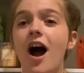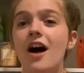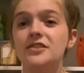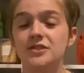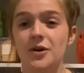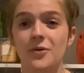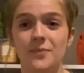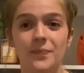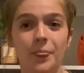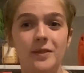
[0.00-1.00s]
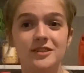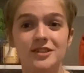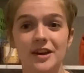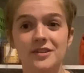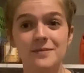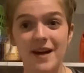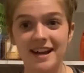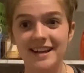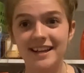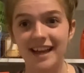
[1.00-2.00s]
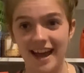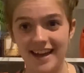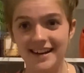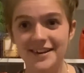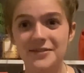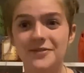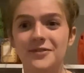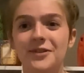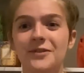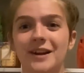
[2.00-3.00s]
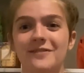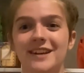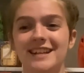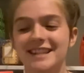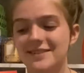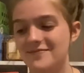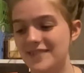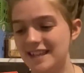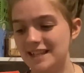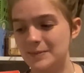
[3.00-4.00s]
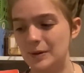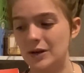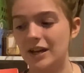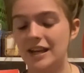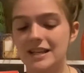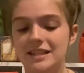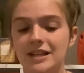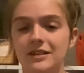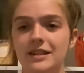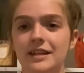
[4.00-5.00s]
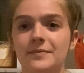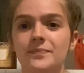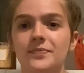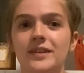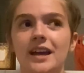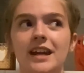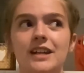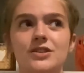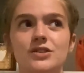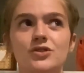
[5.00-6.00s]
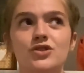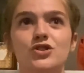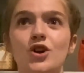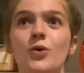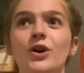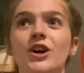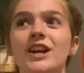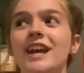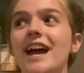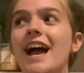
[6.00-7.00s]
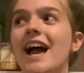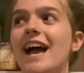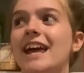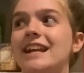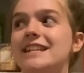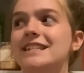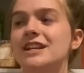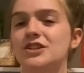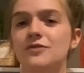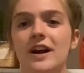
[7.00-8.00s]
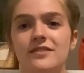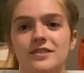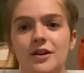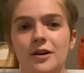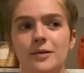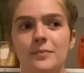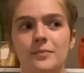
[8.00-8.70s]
So shout out to Maddie again for recommending me this book. It is so good, and it is such a 5-star.